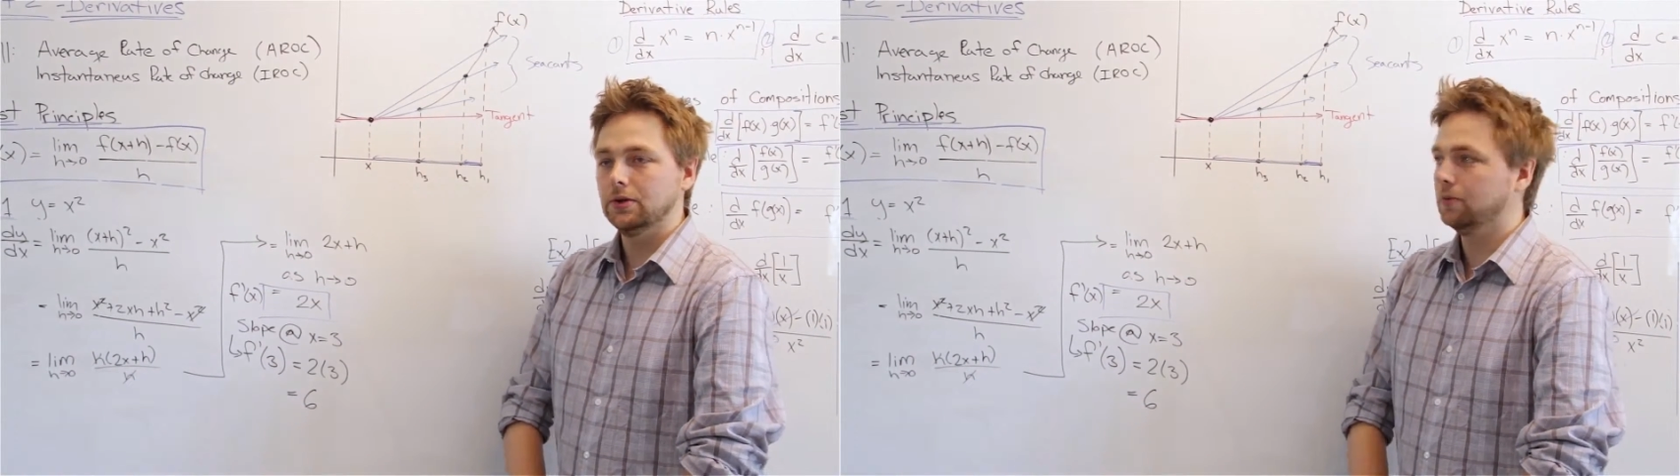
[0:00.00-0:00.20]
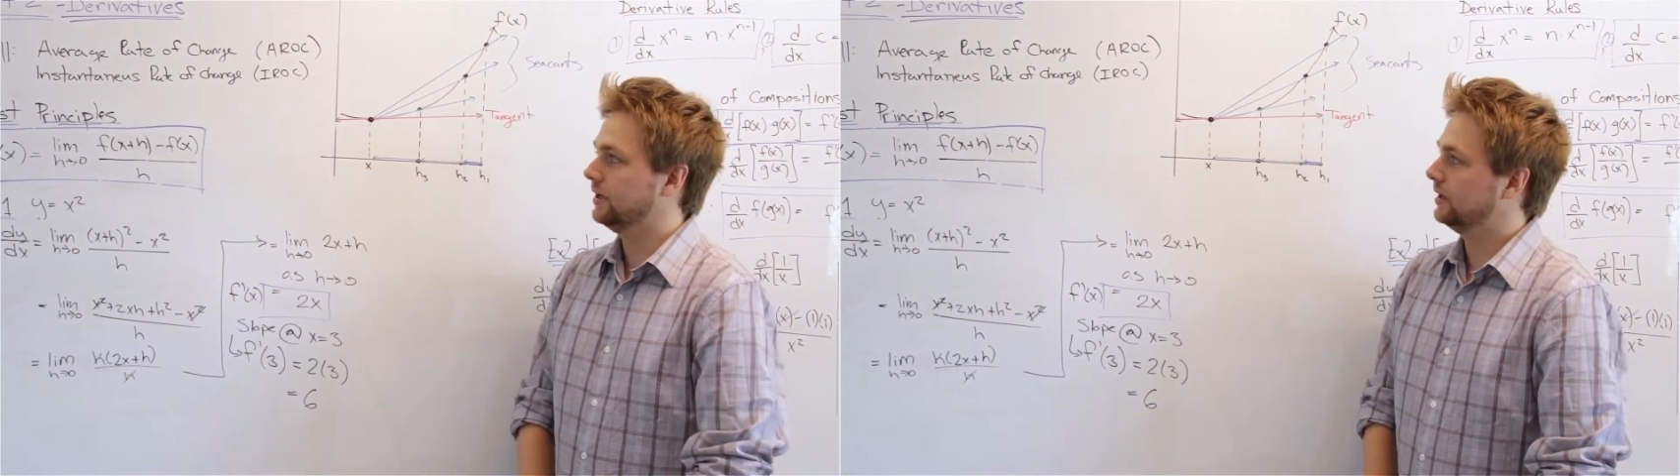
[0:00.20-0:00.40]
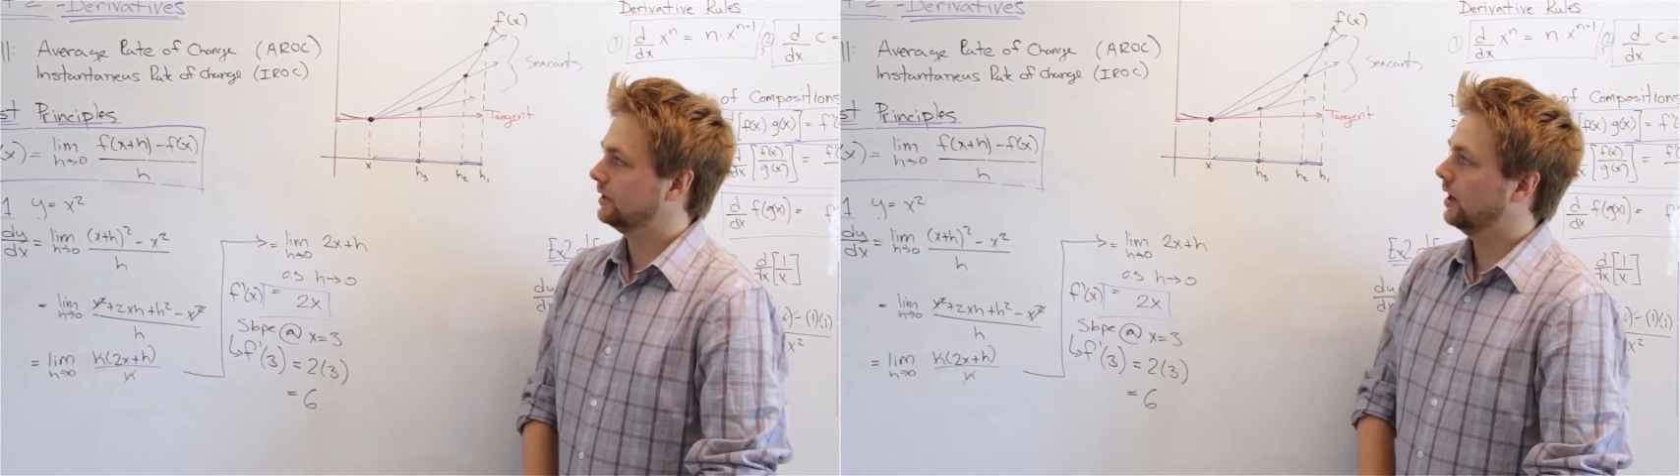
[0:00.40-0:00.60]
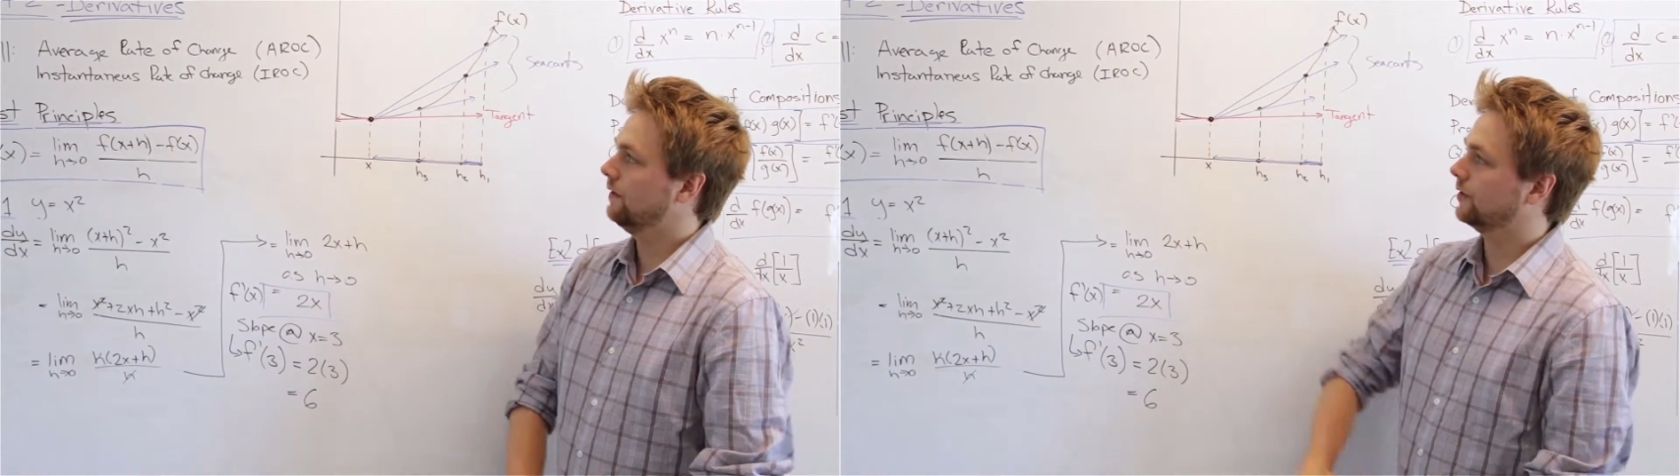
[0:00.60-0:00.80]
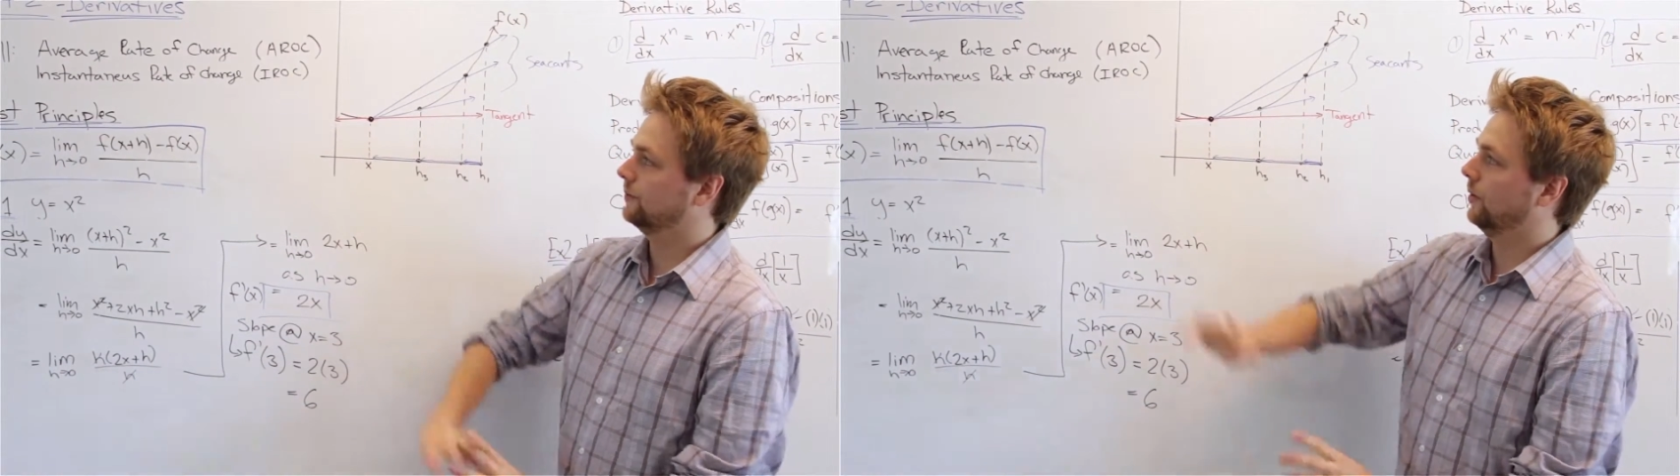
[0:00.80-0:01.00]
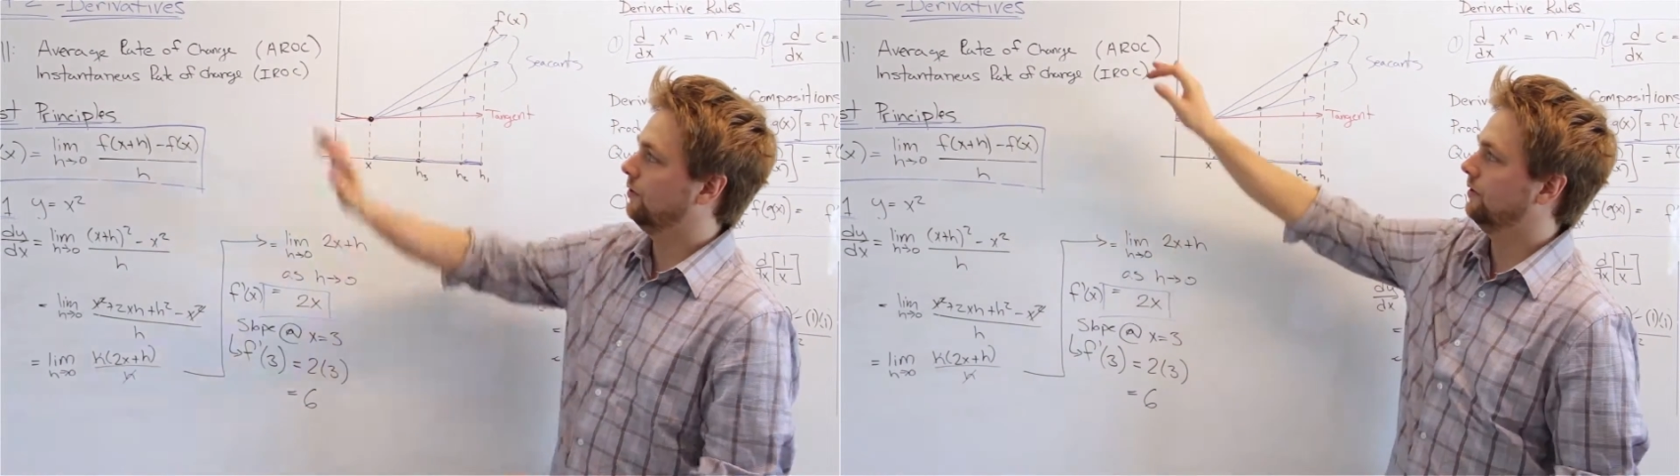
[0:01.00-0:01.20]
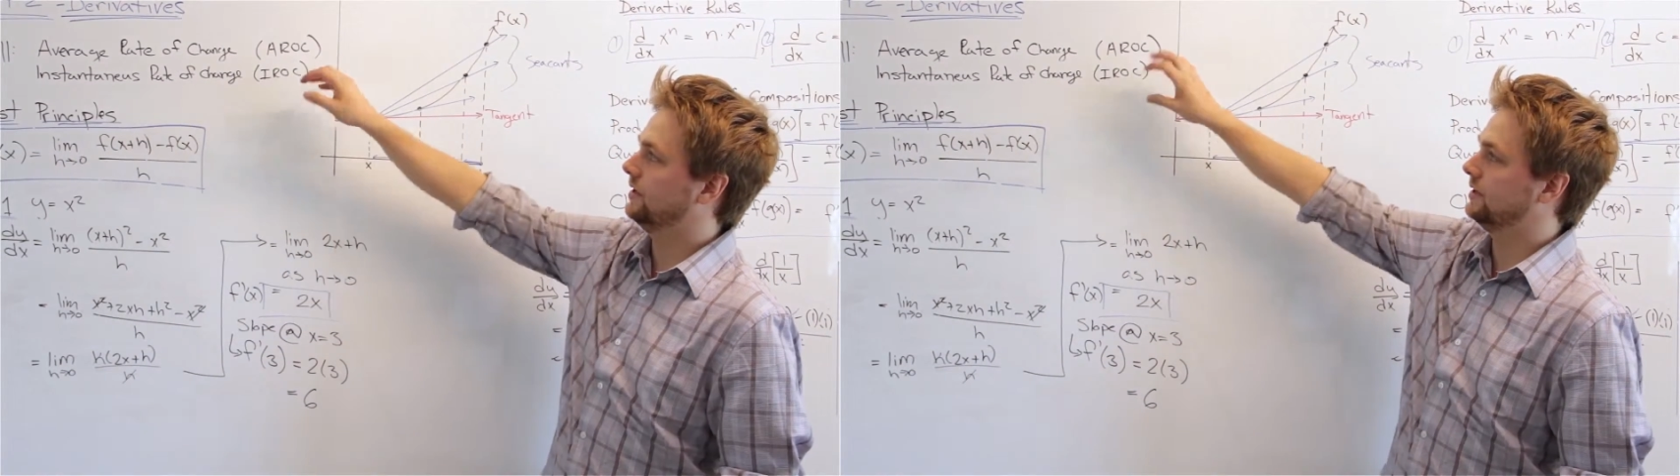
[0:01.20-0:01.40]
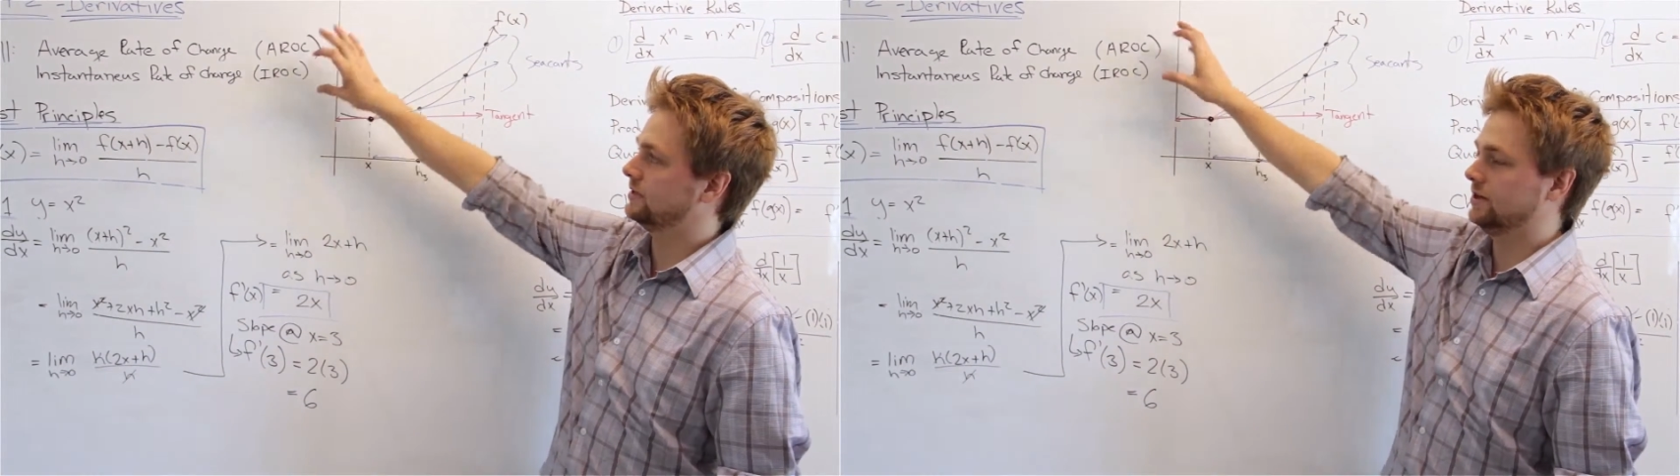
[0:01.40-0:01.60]
we covered both of
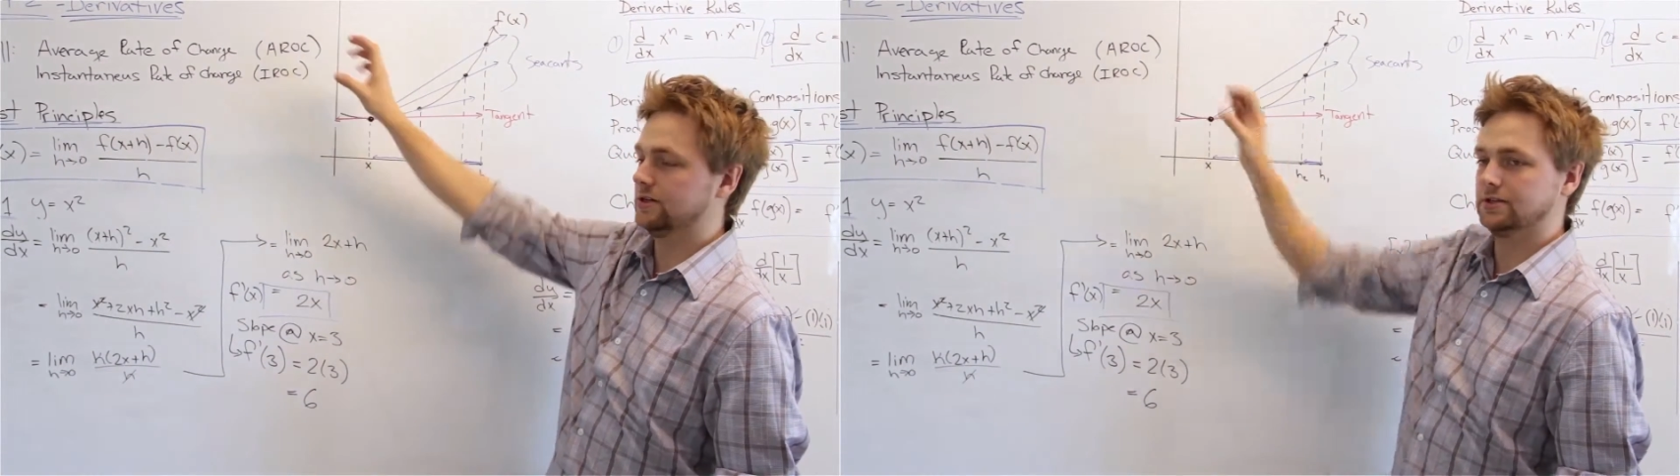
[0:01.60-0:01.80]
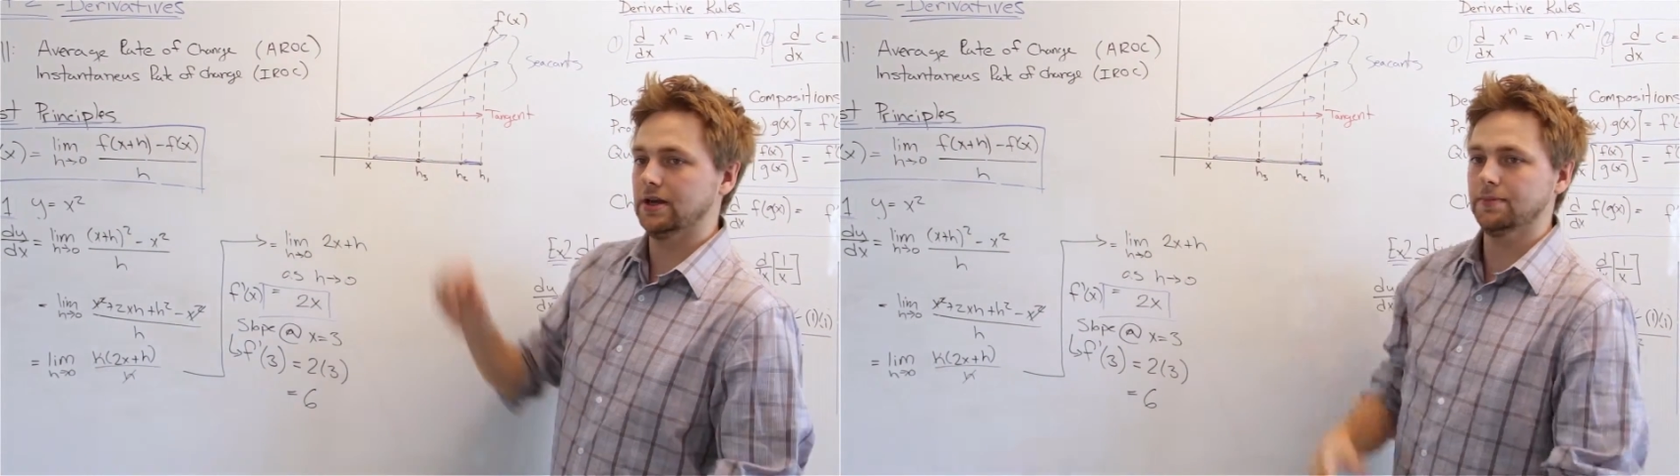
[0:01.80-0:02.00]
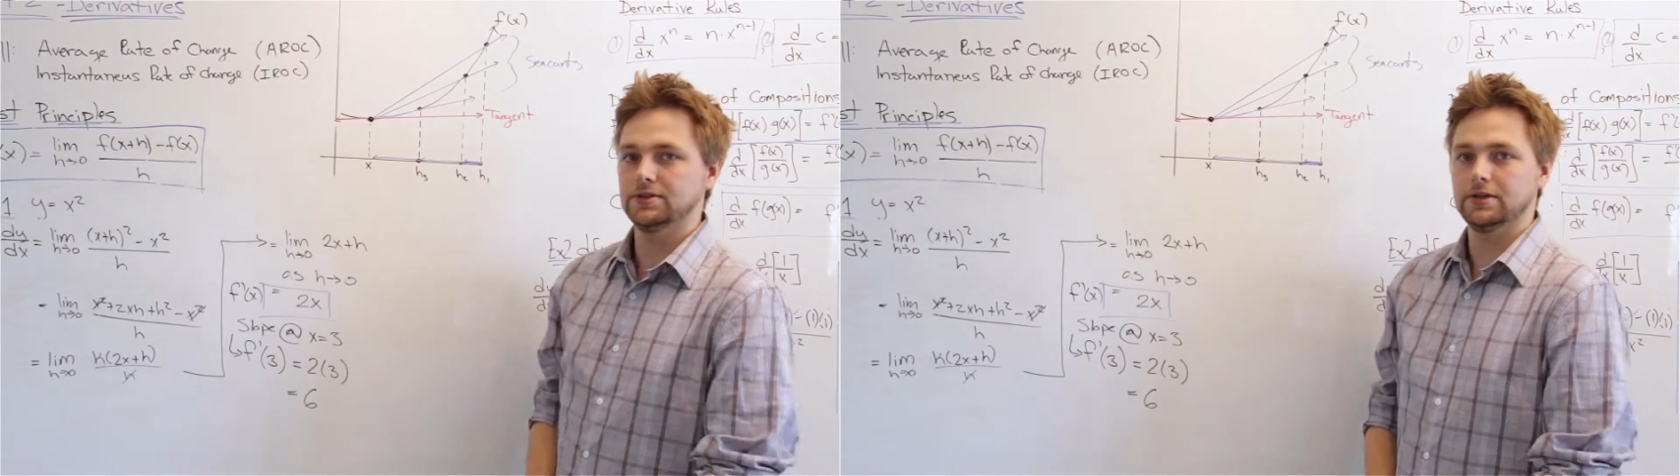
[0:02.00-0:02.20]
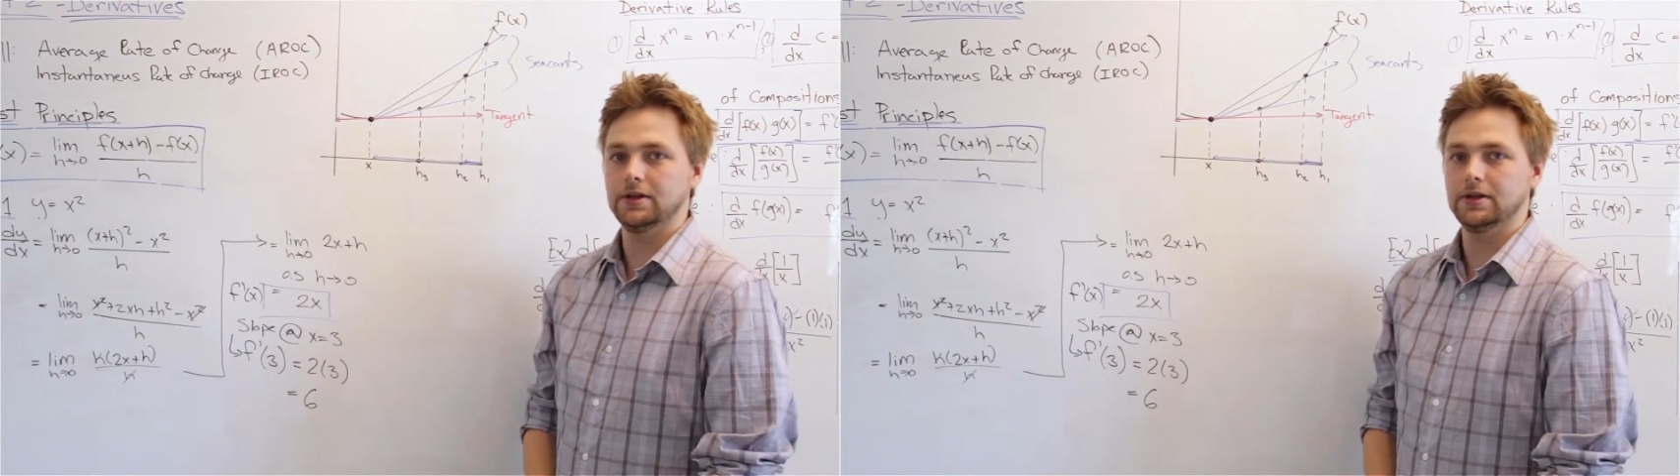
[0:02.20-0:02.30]
these concepts